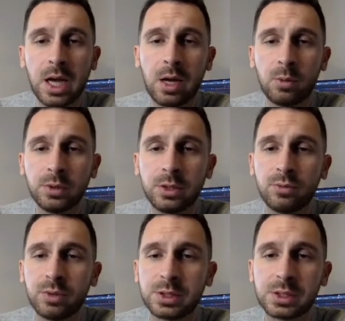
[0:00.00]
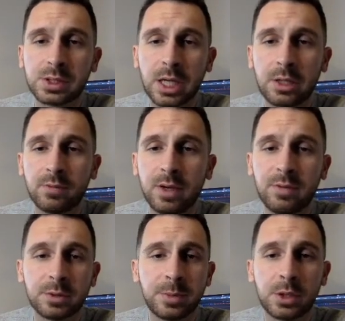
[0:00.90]
I wouldn't reach this kind of
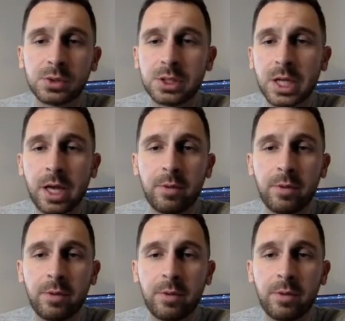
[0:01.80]
levels because these